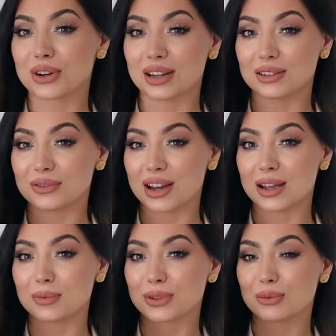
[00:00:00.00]
Prada
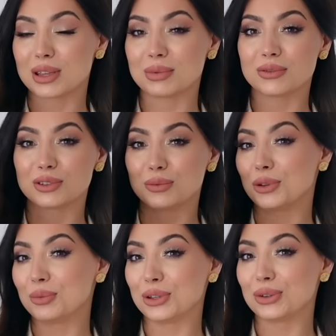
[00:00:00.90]
vibes or maybe even
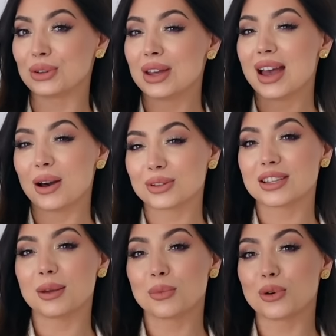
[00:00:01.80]
Miu Miu. I would
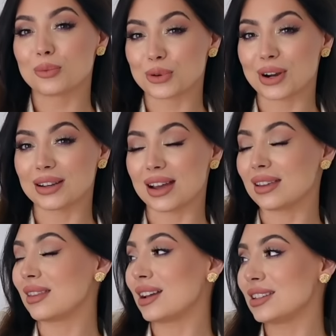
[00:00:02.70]
say more
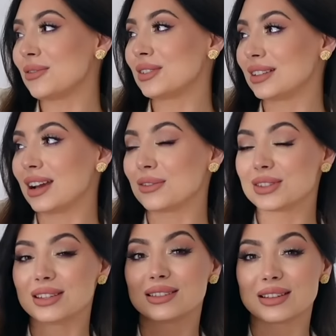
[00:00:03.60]
Prada. I definitely have
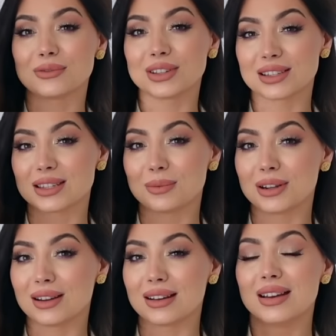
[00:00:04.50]
seen something
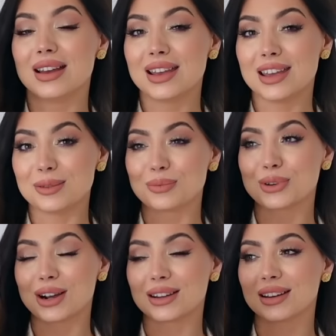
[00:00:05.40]
similar in
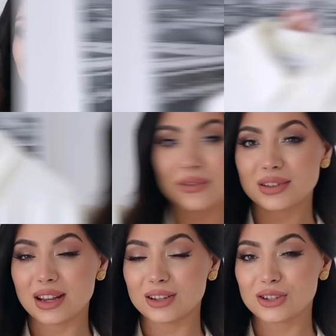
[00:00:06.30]
Prada. I also have
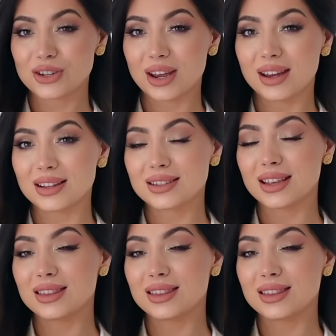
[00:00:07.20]
another shirt.